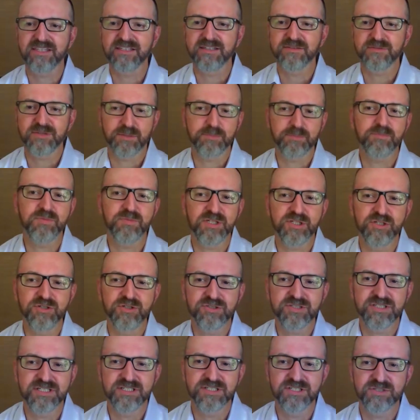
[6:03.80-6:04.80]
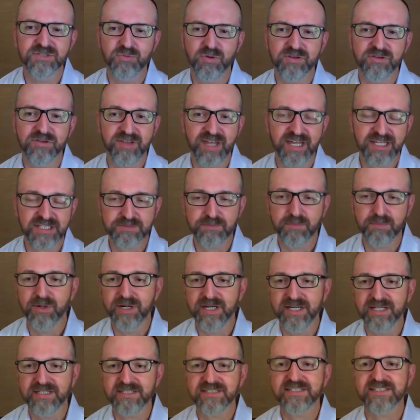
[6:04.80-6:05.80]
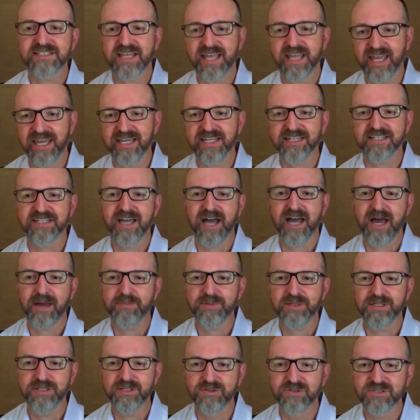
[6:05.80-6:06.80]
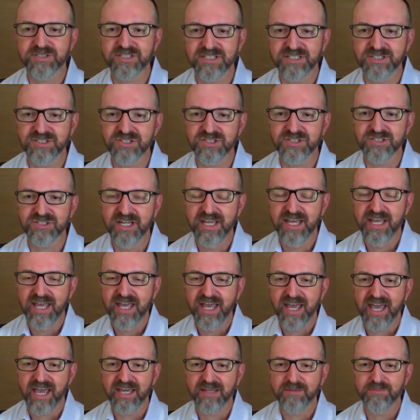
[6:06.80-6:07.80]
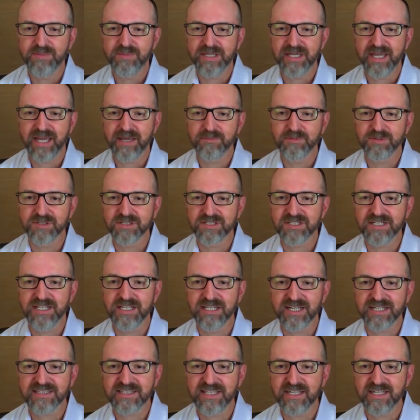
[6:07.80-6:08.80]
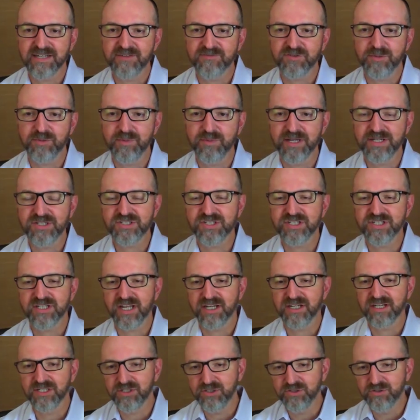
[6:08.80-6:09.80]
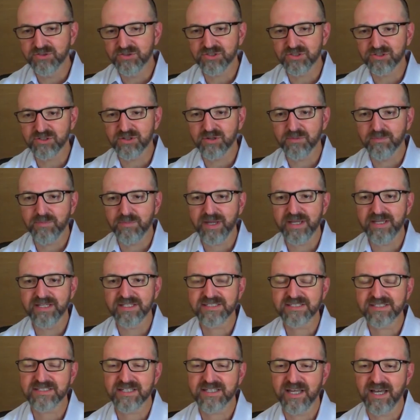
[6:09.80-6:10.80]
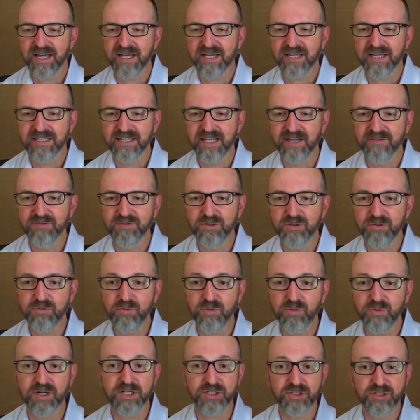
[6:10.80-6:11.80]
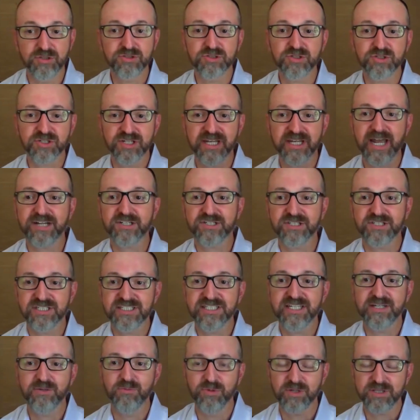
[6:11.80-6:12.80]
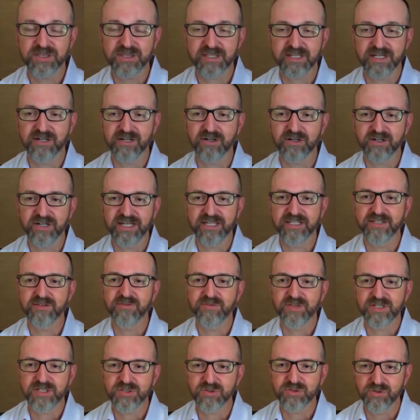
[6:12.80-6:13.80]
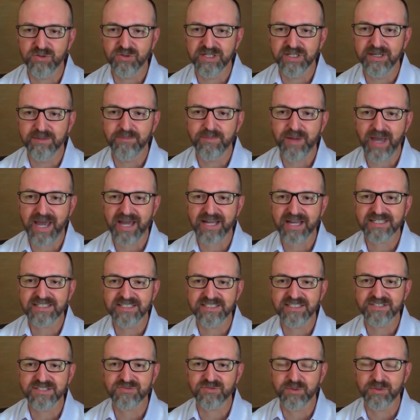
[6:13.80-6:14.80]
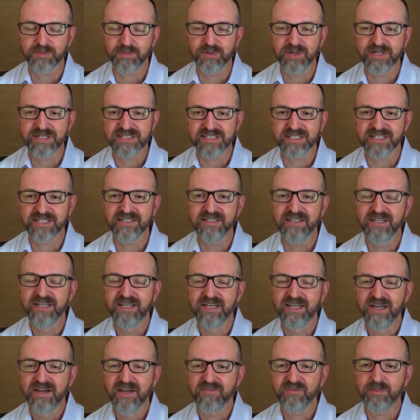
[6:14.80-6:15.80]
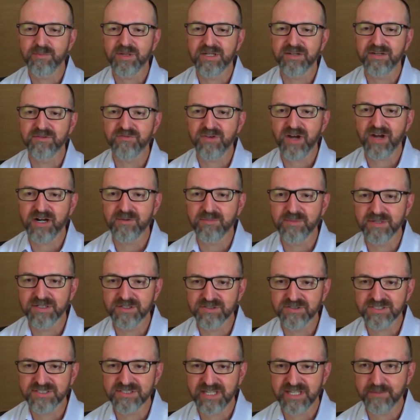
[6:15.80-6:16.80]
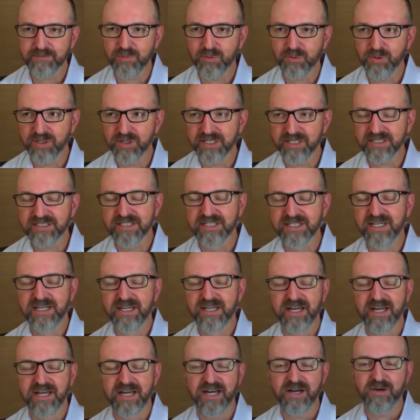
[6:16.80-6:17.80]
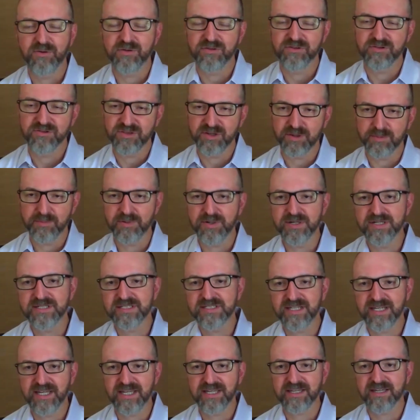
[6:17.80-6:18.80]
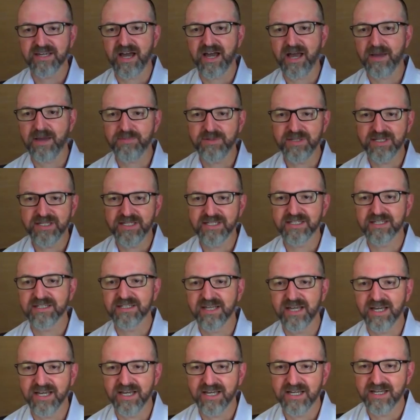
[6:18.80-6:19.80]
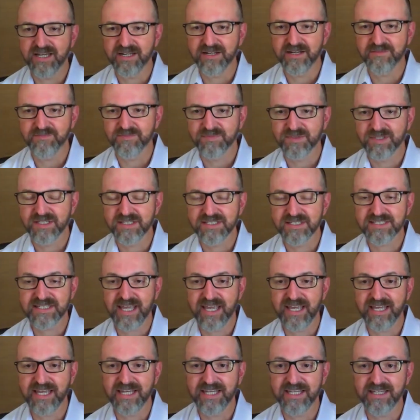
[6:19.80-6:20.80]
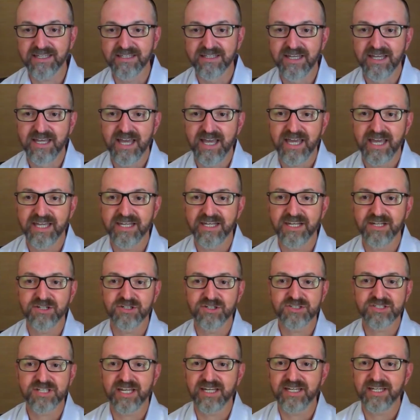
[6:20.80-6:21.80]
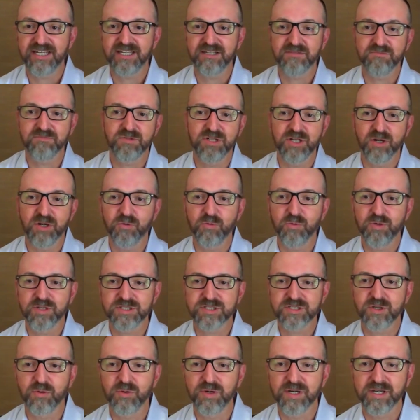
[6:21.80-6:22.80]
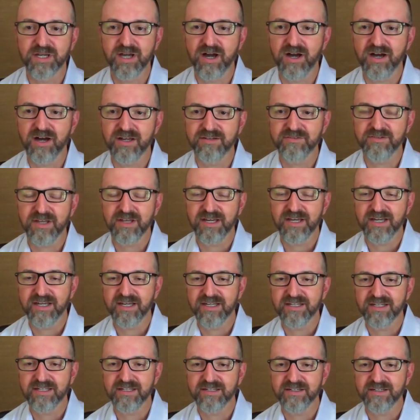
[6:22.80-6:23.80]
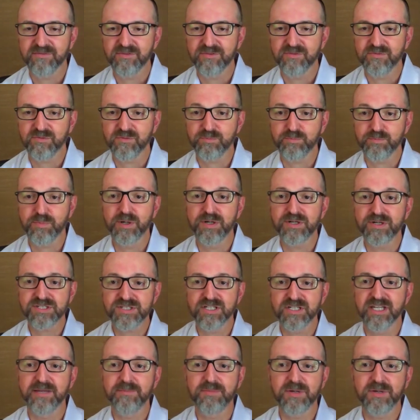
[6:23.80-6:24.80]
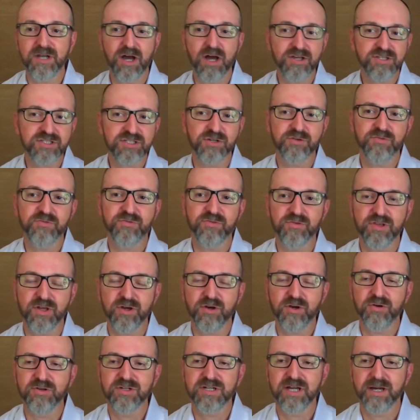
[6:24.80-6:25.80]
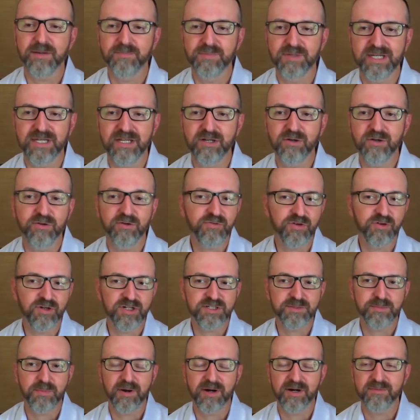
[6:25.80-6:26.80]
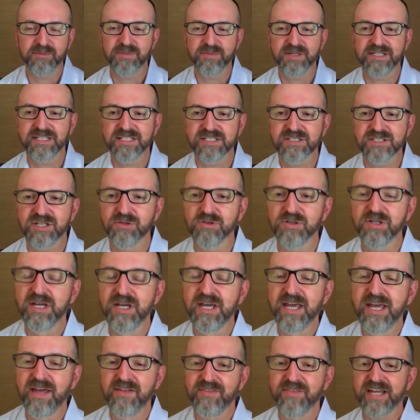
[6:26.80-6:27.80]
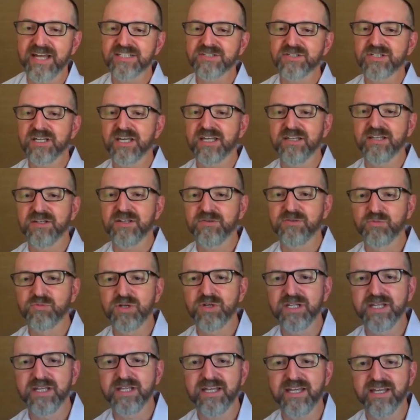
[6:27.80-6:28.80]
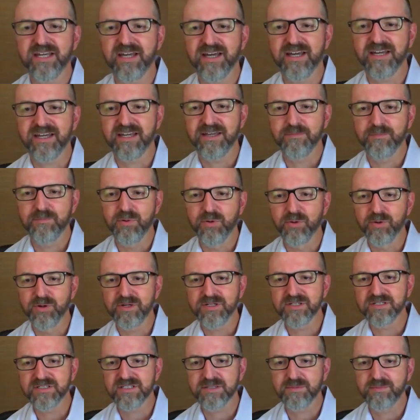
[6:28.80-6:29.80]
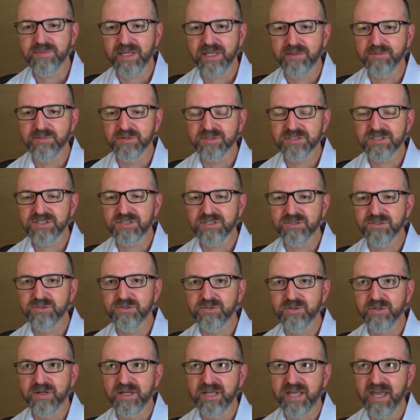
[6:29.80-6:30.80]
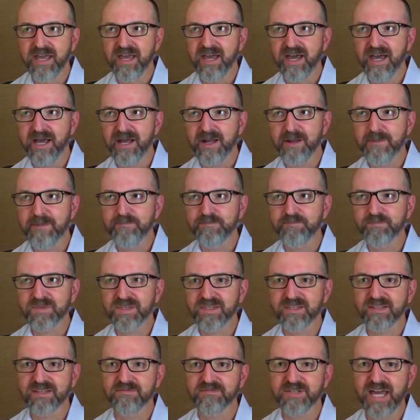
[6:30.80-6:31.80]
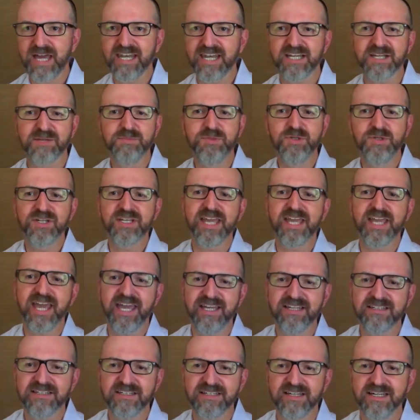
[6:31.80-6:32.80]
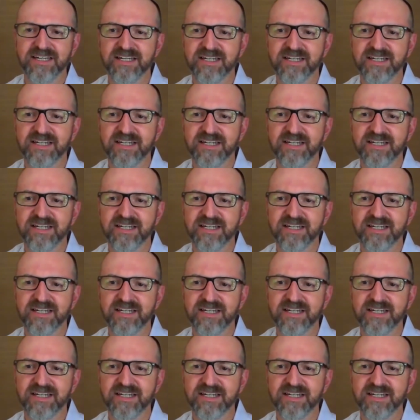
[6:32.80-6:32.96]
the usage, whether that's print, scan, copy usage, and being able to collect that information on a user-based level, where a user could actually see what their individual impact is for printing from an environmental standpoint, whether they're printing, copying, scanning, and understanding what's going on personally, but also for the whole company or for a department. And so that's really important to be able to kind of communicate